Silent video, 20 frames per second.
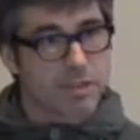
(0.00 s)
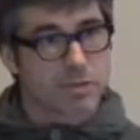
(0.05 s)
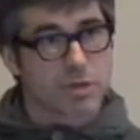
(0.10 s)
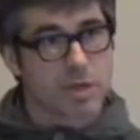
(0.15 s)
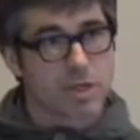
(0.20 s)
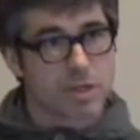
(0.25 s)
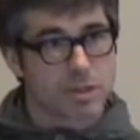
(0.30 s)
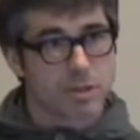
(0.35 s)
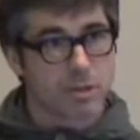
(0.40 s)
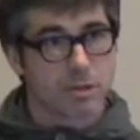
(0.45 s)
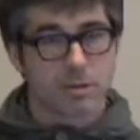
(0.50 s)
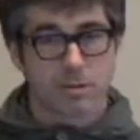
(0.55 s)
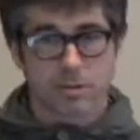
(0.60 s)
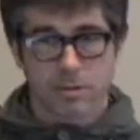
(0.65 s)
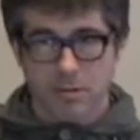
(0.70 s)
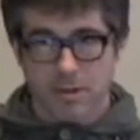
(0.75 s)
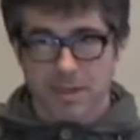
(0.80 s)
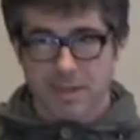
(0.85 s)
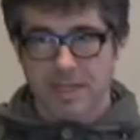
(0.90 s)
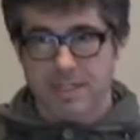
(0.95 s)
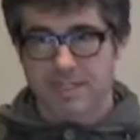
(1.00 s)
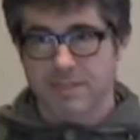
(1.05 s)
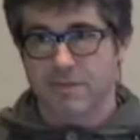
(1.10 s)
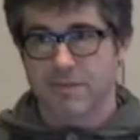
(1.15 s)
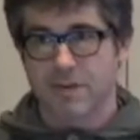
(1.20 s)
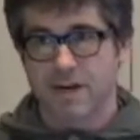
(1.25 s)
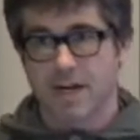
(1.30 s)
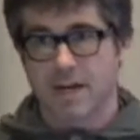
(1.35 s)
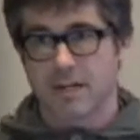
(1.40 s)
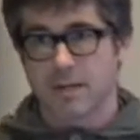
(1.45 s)
this threshold, that's
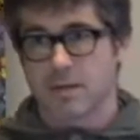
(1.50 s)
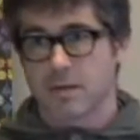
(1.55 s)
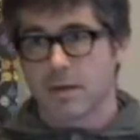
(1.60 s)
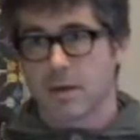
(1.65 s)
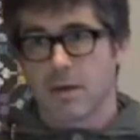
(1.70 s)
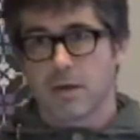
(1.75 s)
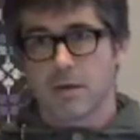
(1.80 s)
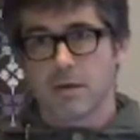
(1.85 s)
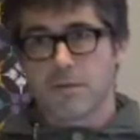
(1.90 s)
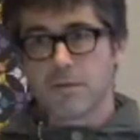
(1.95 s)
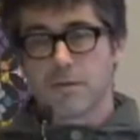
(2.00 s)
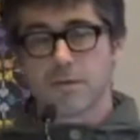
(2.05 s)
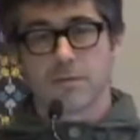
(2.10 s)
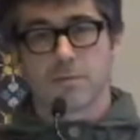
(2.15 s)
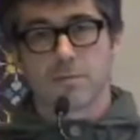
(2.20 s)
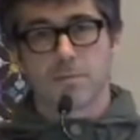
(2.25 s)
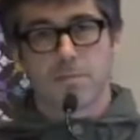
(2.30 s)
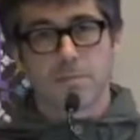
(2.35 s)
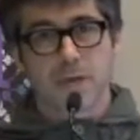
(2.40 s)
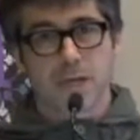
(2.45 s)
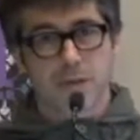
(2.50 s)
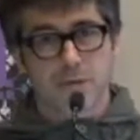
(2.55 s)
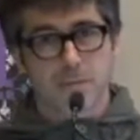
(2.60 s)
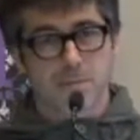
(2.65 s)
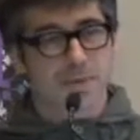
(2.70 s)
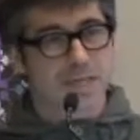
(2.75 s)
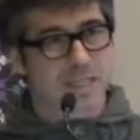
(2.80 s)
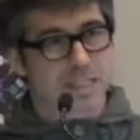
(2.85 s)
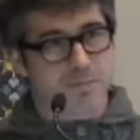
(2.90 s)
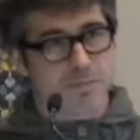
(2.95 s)
fine. If you pick the
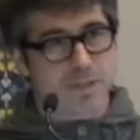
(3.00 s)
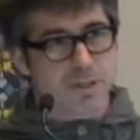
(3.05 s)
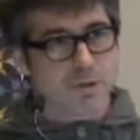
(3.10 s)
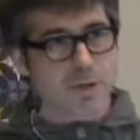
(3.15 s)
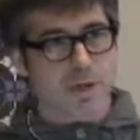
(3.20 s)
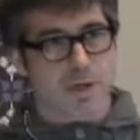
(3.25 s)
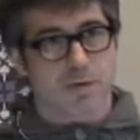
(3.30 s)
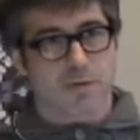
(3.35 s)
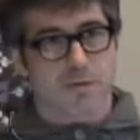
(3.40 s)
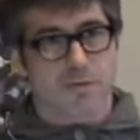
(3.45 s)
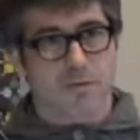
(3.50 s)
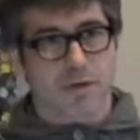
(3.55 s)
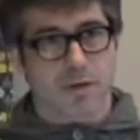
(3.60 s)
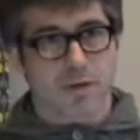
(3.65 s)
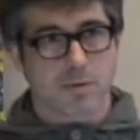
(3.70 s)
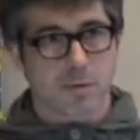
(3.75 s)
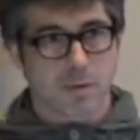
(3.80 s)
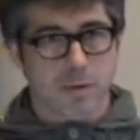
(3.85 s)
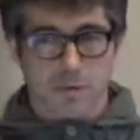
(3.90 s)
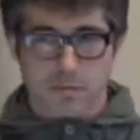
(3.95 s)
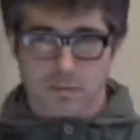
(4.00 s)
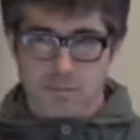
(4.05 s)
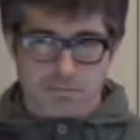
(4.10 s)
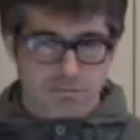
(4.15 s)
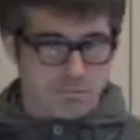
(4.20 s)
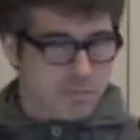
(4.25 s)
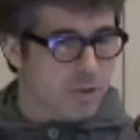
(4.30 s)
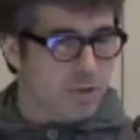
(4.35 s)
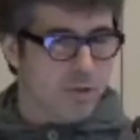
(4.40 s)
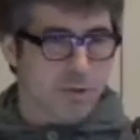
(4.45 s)
best beat tracker available,
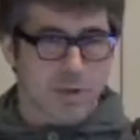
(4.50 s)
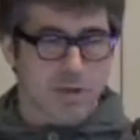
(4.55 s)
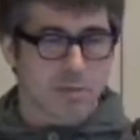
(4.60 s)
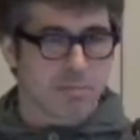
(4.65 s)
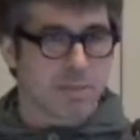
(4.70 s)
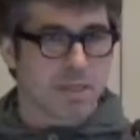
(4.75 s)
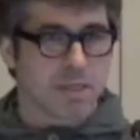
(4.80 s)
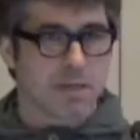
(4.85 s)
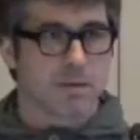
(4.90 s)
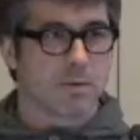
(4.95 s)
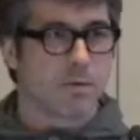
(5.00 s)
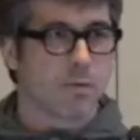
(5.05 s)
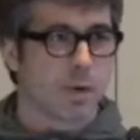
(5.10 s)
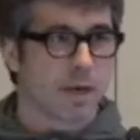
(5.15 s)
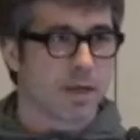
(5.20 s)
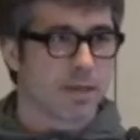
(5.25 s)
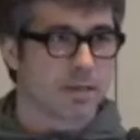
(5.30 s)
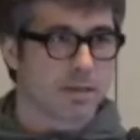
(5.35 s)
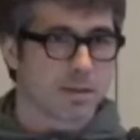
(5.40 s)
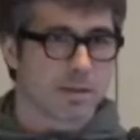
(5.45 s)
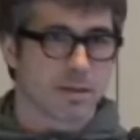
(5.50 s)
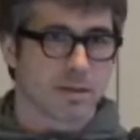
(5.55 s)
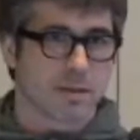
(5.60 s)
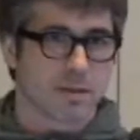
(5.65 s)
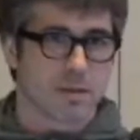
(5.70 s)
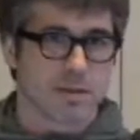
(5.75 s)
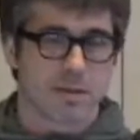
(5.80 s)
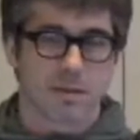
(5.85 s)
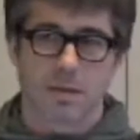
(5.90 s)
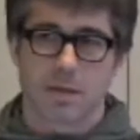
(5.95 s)
you can be quite
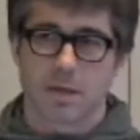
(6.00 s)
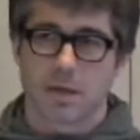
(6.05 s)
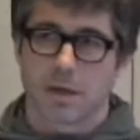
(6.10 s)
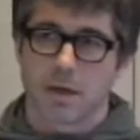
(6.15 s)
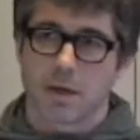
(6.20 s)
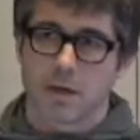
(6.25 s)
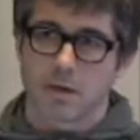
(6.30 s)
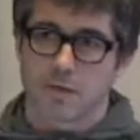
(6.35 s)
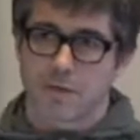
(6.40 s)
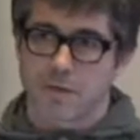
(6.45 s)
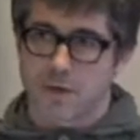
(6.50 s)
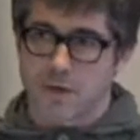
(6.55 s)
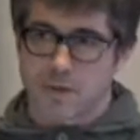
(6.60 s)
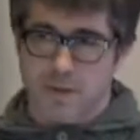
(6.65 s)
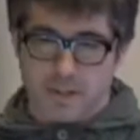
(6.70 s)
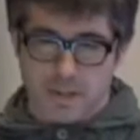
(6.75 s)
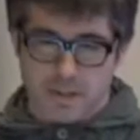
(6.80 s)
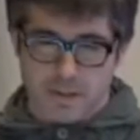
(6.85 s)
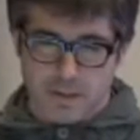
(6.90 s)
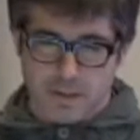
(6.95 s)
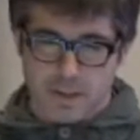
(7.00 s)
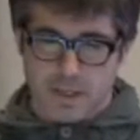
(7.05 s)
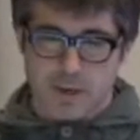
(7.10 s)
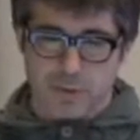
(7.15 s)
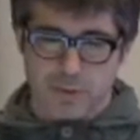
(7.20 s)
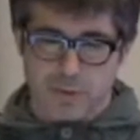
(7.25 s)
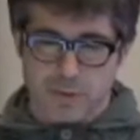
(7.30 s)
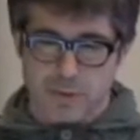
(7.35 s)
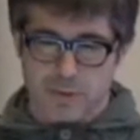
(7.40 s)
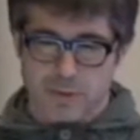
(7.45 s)
confident that the
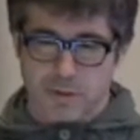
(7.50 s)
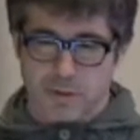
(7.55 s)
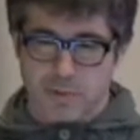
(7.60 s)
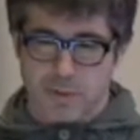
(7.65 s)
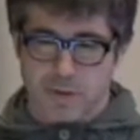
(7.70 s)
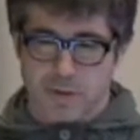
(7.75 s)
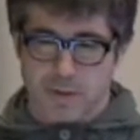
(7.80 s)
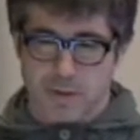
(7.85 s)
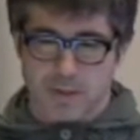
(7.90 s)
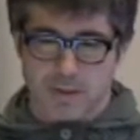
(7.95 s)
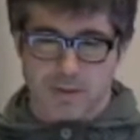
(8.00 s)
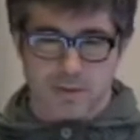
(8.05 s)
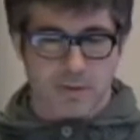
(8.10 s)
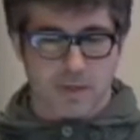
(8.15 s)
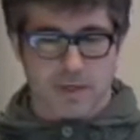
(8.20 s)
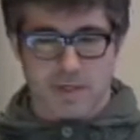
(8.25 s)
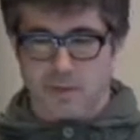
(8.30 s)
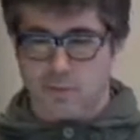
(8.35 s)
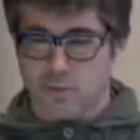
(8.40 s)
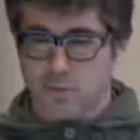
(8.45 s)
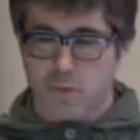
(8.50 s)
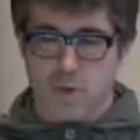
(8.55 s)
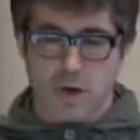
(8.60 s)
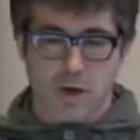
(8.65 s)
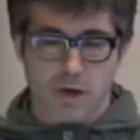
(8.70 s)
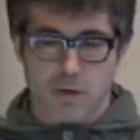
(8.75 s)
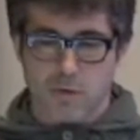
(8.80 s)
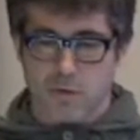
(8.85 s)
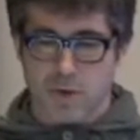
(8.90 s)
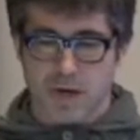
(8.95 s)
output is going to be okay. So that's
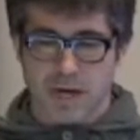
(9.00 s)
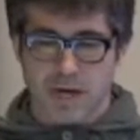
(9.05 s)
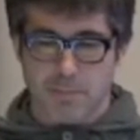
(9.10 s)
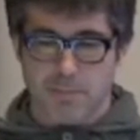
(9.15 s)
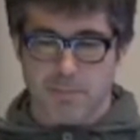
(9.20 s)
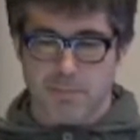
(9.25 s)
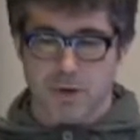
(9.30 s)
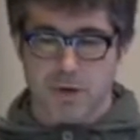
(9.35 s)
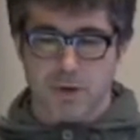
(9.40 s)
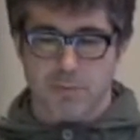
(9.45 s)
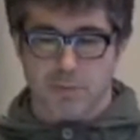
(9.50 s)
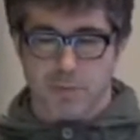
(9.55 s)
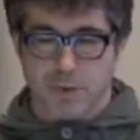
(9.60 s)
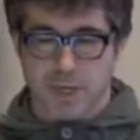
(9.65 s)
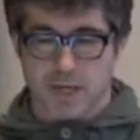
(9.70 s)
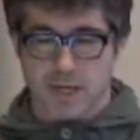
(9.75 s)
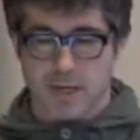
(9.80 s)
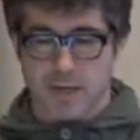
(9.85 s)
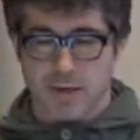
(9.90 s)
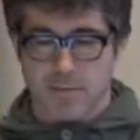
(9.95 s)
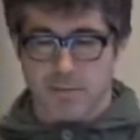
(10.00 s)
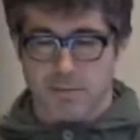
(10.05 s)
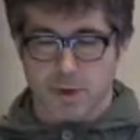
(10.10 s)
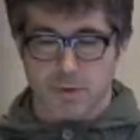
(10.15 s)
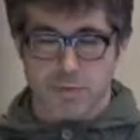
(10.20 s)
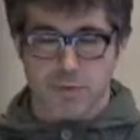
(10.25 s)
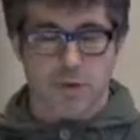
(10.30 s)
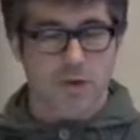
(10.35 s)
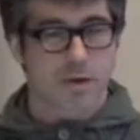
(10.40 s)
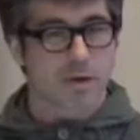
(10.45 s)
rock, rap, pop, reggae,
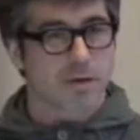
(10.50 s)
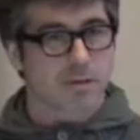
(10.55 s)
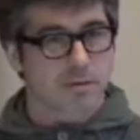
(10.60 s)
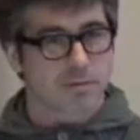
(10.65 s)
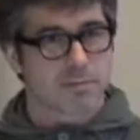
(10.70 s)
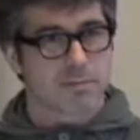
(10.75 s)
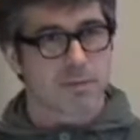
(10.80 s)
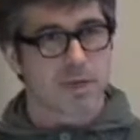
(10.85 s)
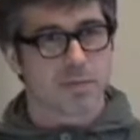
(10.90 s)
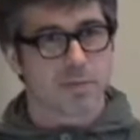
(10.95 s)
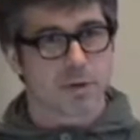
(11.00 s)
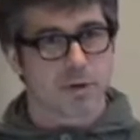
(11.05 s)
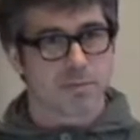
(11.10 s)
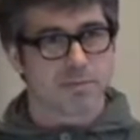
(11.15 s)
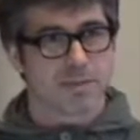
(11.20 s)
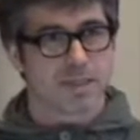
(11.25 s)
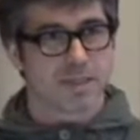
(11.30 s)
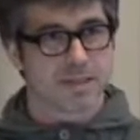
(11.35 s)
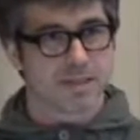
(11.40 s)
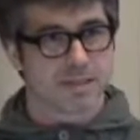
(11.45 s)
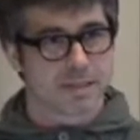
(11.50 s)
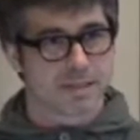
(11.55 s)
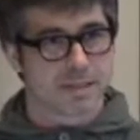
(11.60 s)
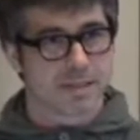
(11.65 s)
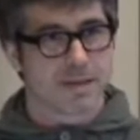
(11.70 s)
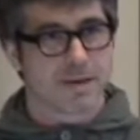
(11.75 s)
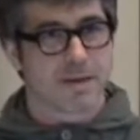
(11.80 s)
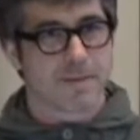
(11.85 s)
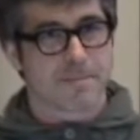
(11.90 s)
pop rock, hip-hop, dance.